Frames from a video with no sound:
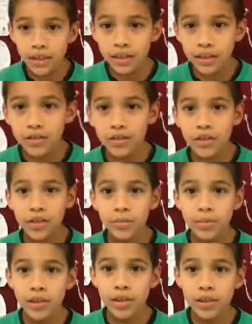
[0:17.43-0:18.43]
Second grade,
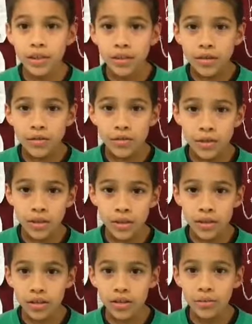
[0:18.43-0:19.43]
because we
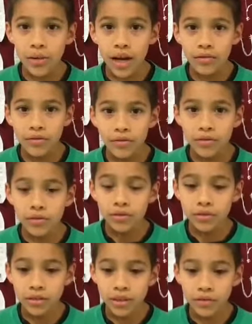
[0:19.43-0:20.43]
learn math and we do
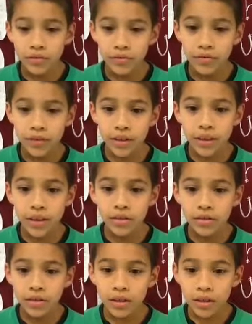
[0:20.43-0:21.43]
stuff fun and